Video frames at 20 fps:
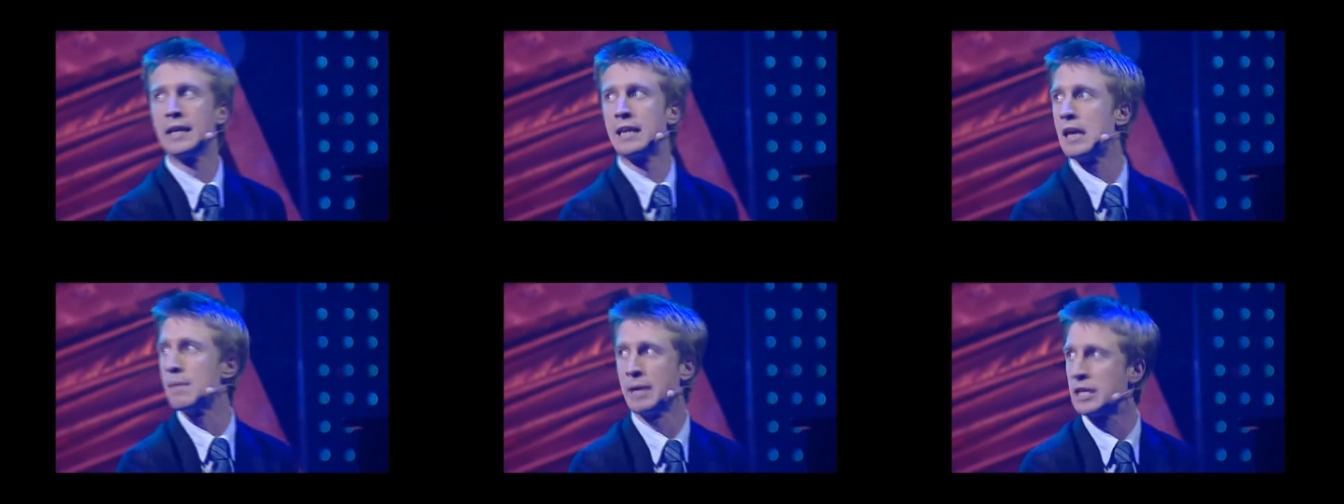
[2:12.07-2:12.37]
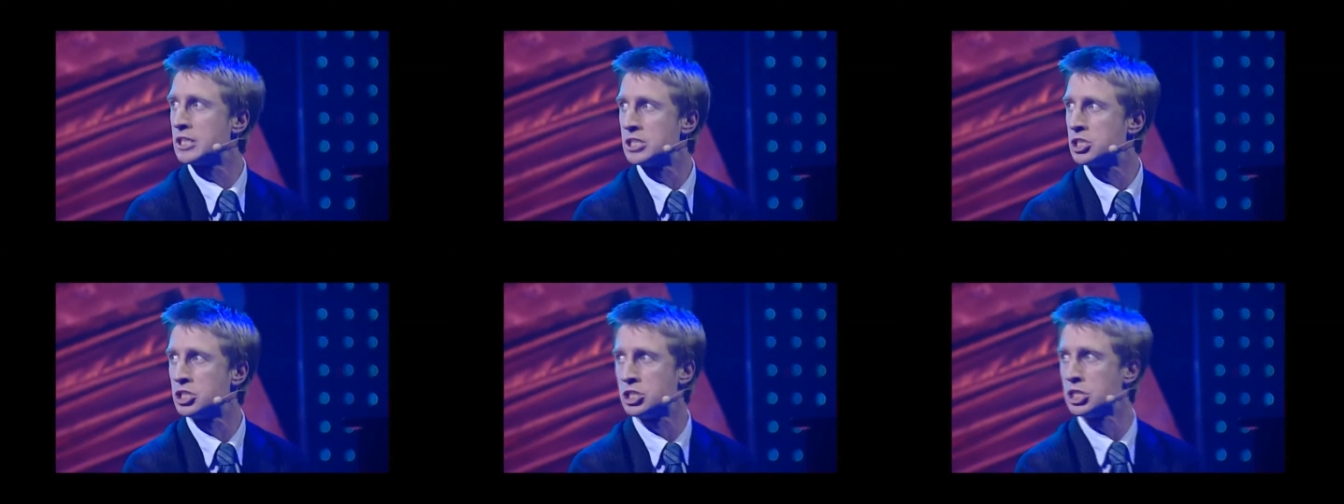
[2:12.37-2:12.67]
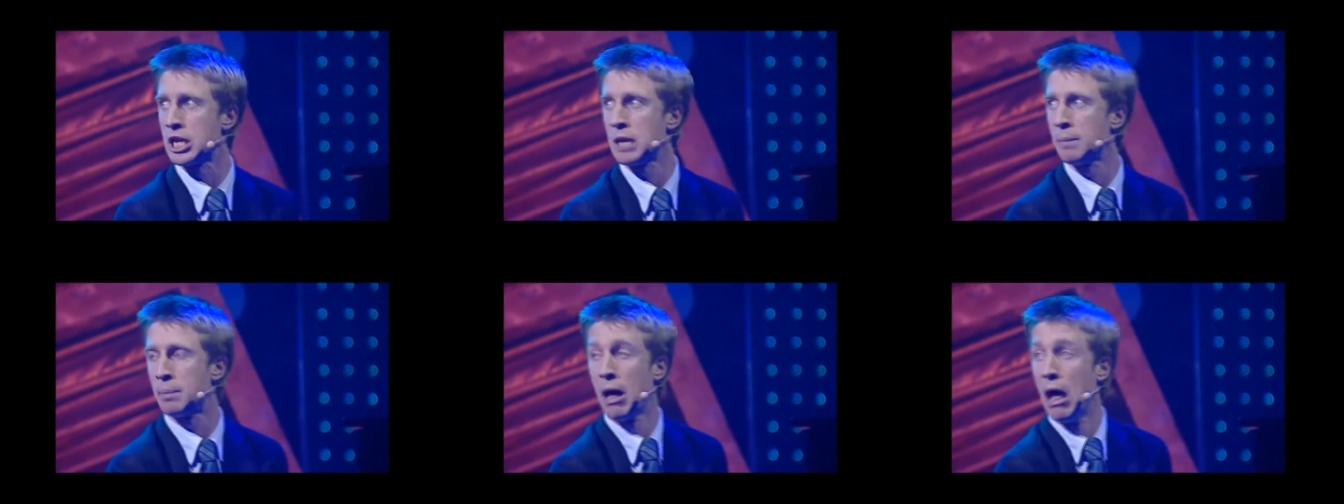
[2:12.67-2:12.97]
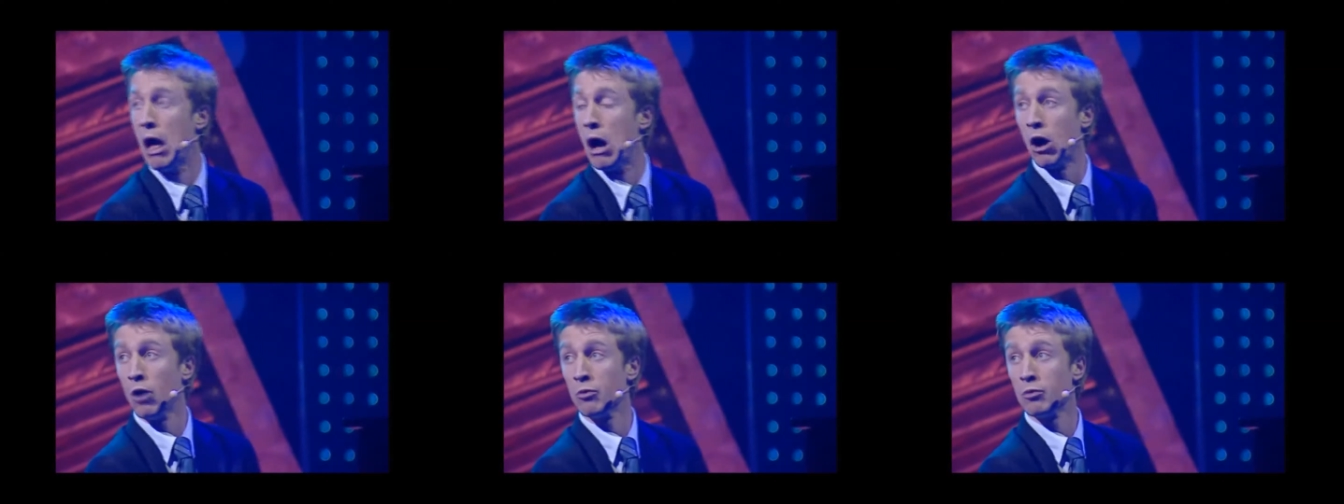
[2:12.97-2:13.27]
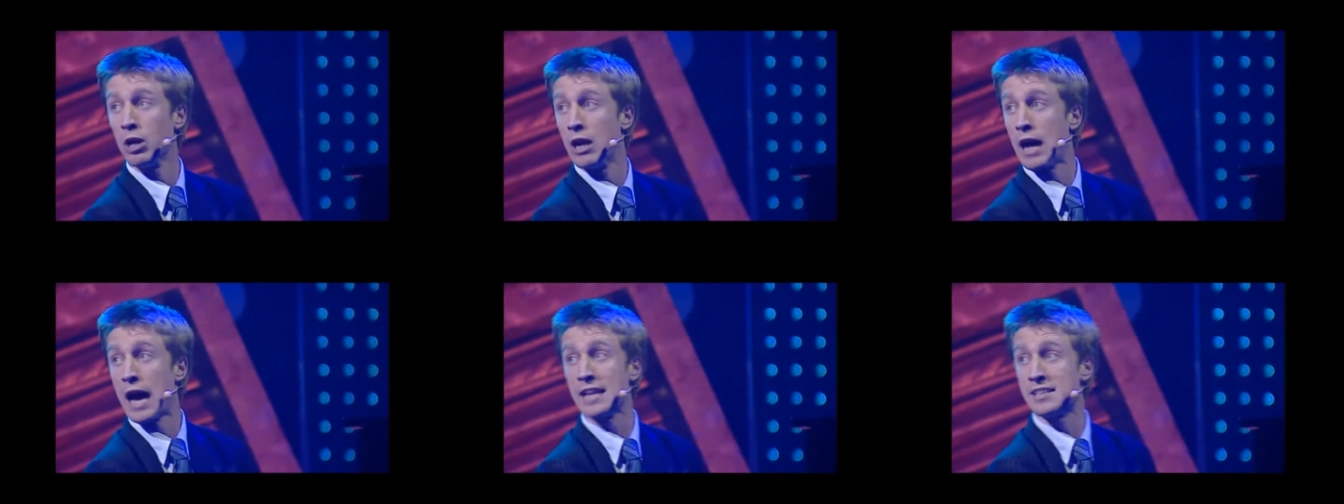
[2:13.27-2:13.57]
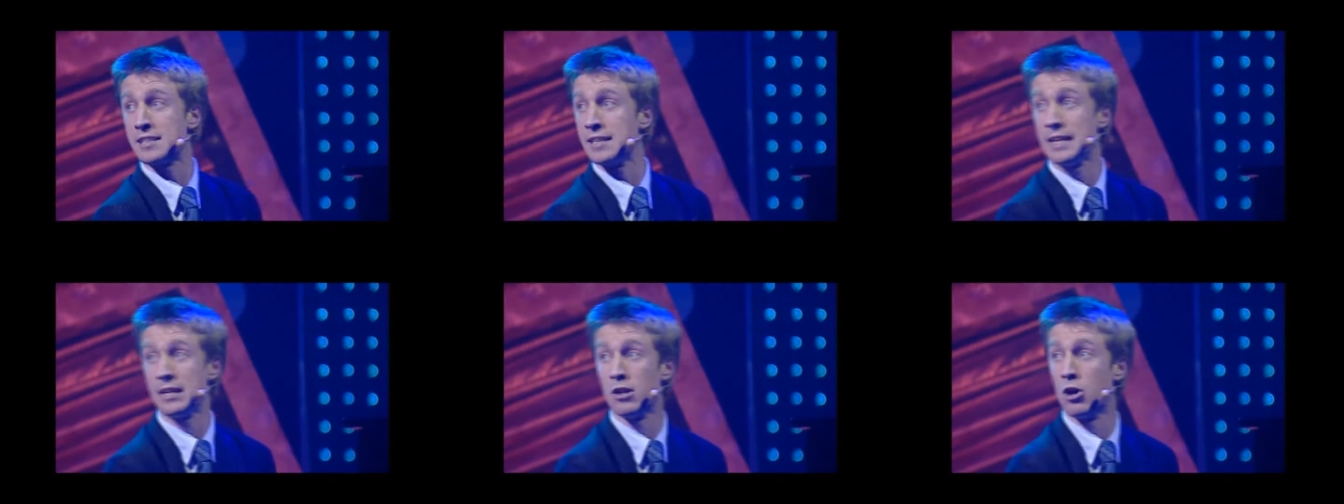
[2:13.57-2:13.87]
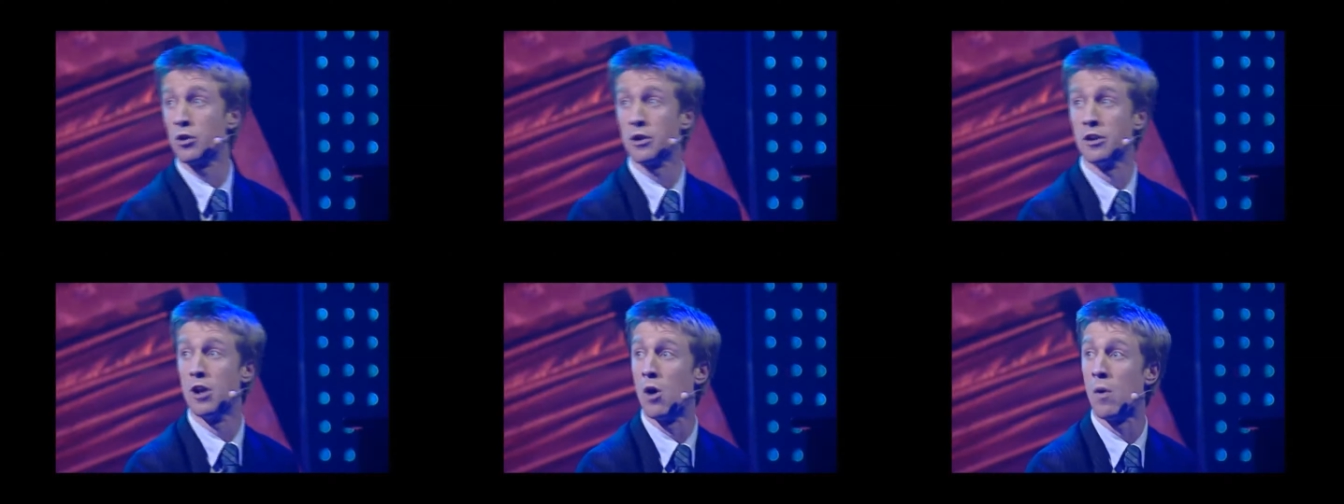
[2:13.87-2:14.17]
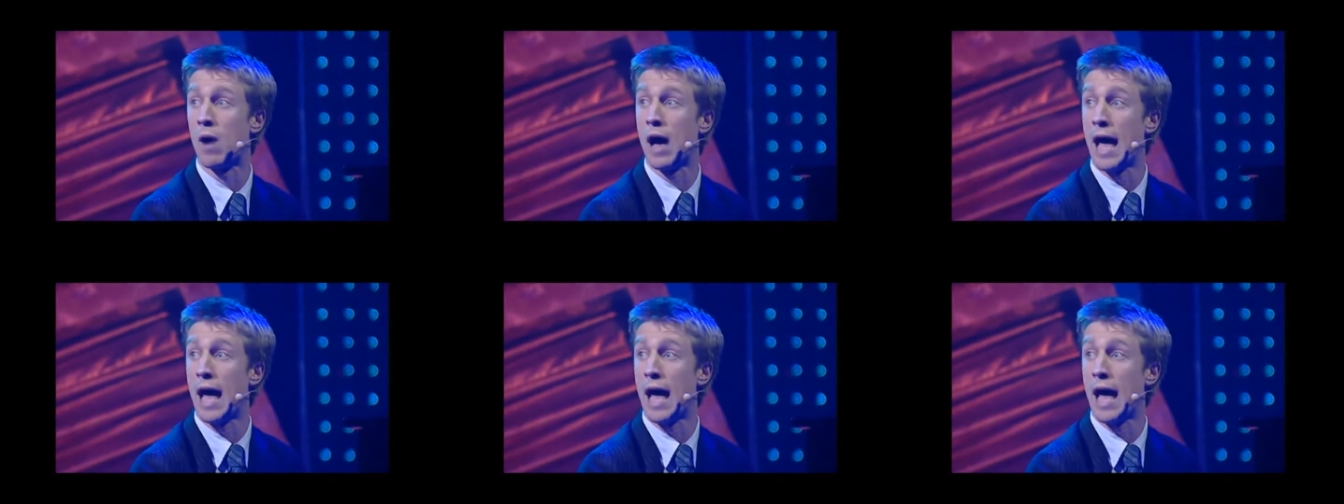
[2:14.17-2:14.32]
gimmicks cheap, on to need longer know